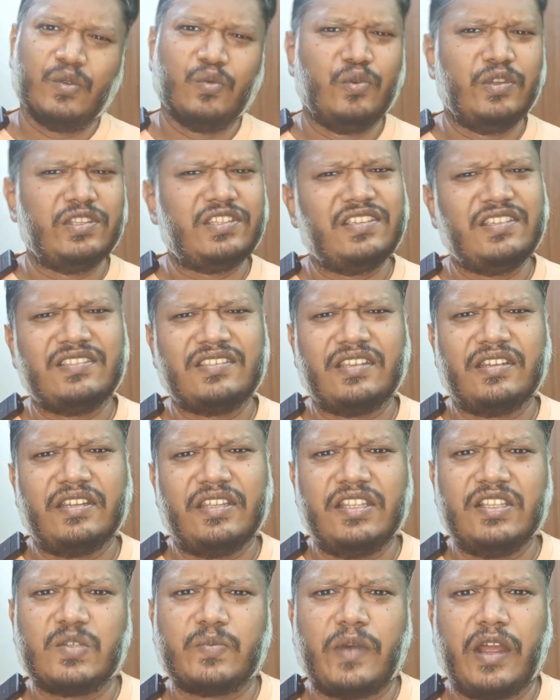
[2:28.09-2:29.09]
which is
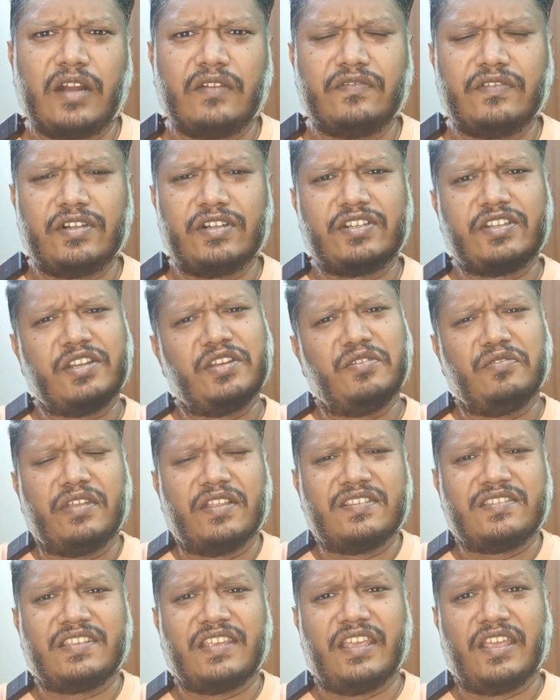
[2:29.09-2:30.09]
an inspired version, you
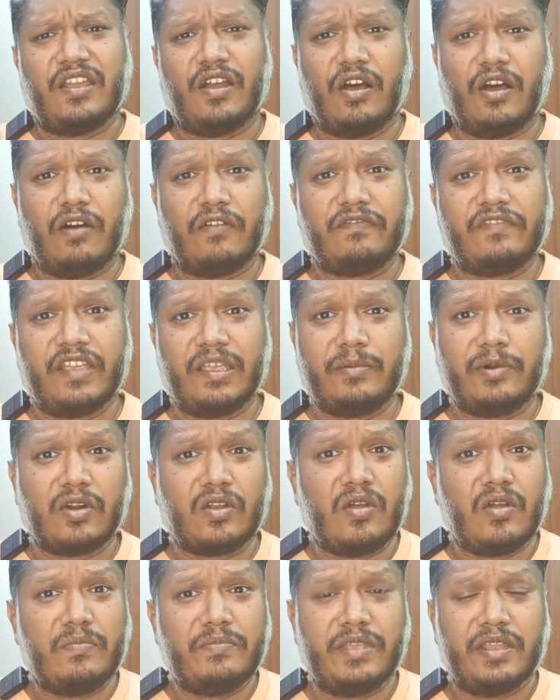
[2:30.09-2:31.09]
can say, of
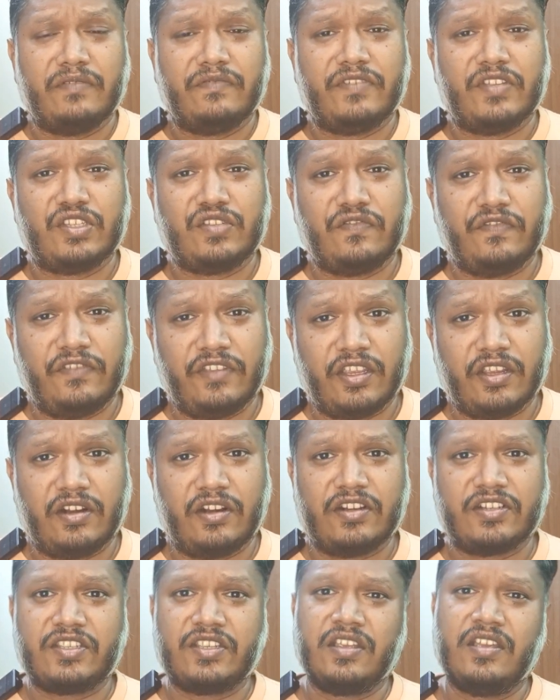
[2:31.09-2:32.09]
Abercrombie and Fitch
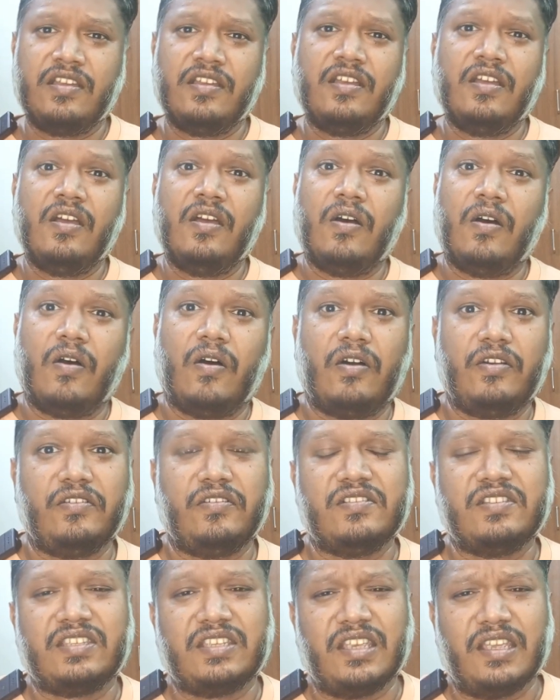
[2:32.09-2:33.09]
Fierce, or
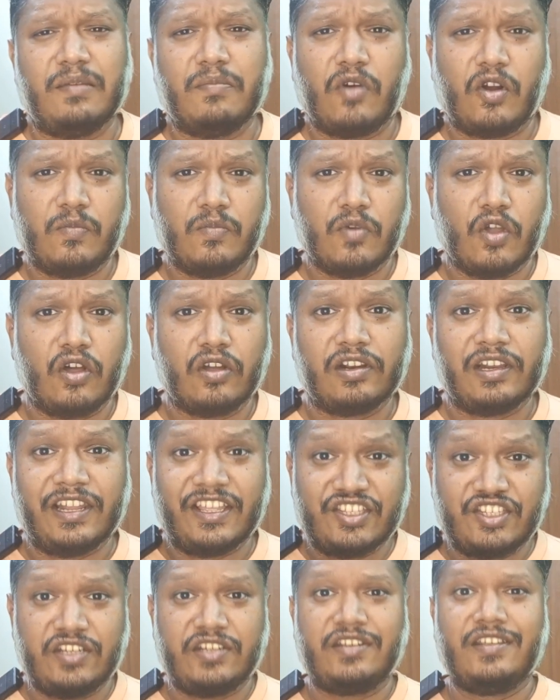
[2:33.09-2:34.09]
you can say Montblanc
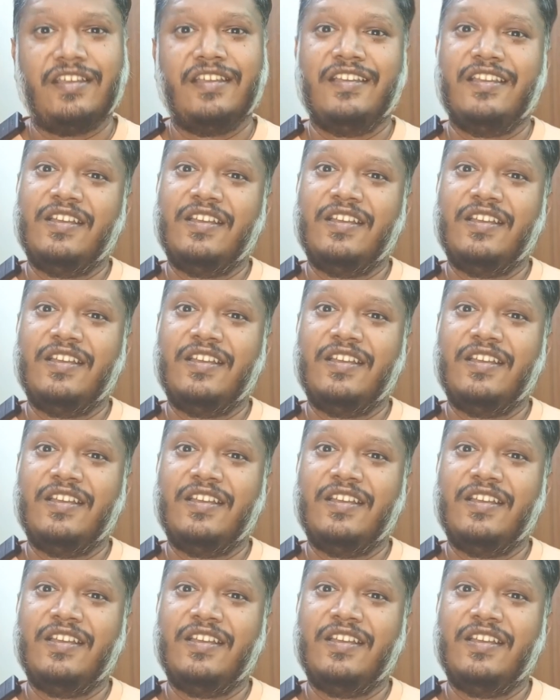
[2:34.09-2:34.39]
Legend.